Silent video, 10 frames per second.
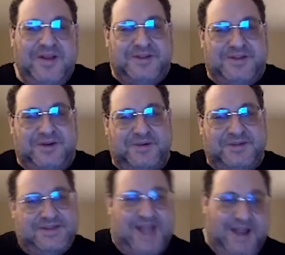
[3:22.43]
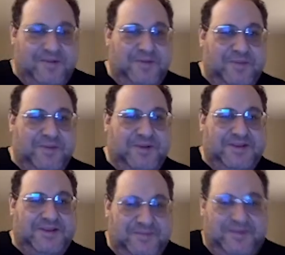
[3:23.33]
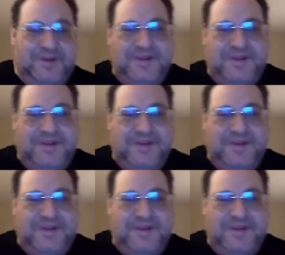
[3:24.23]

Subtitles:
So the stack will be pretty simple